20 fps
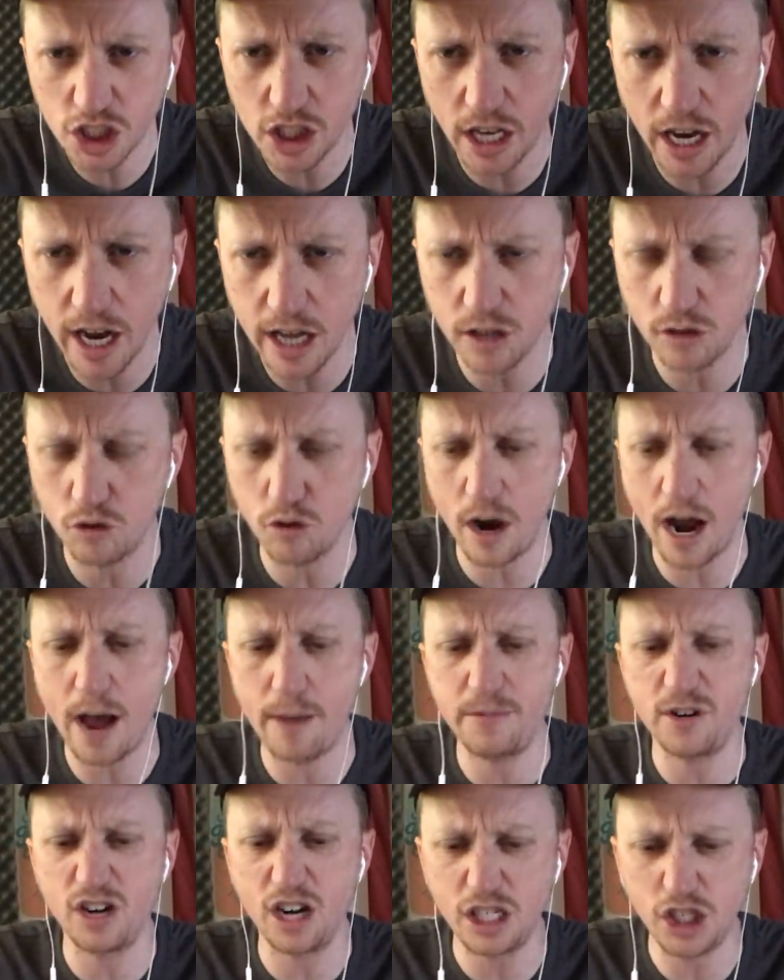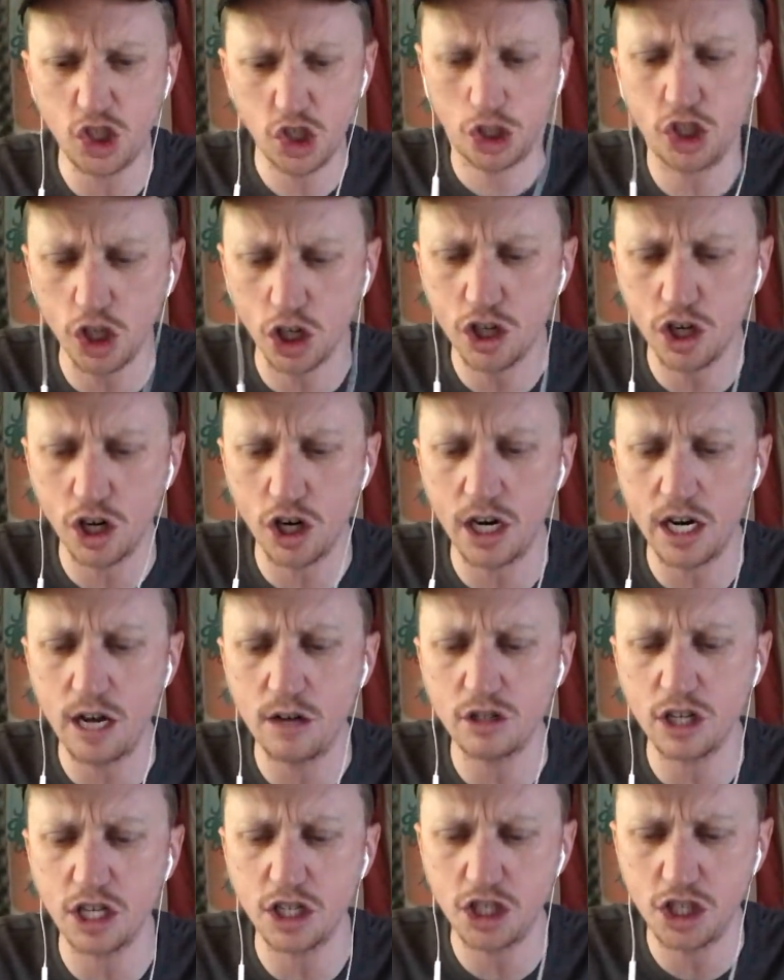and I grabbed her and I shook her and I
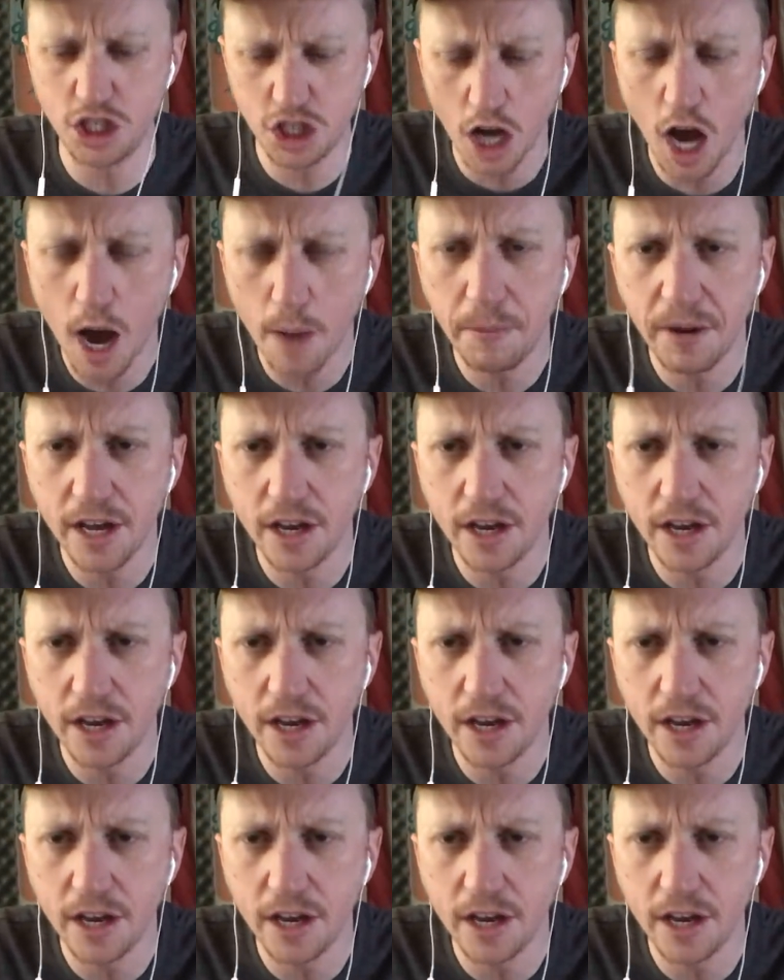was like stop